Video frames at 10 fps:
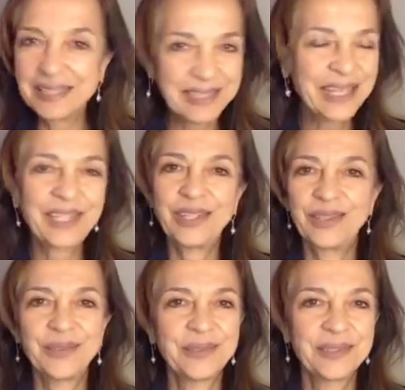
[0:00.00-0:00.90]
Thank
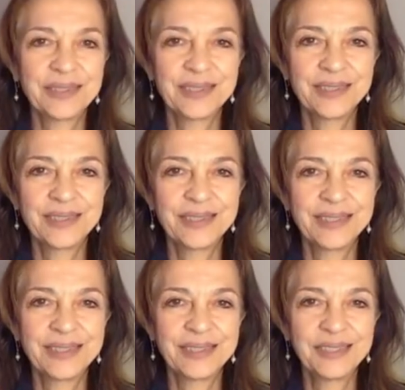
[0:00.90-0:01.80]
you.
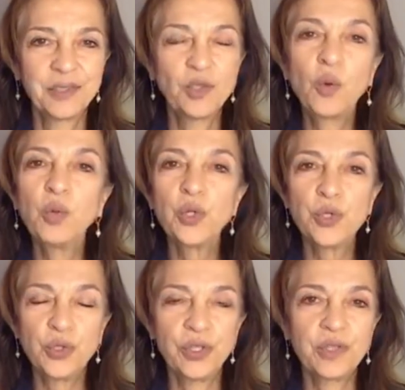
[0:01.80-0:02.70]
No more
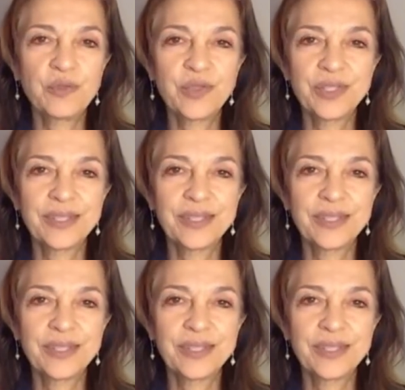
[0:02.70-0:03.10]
should'ves.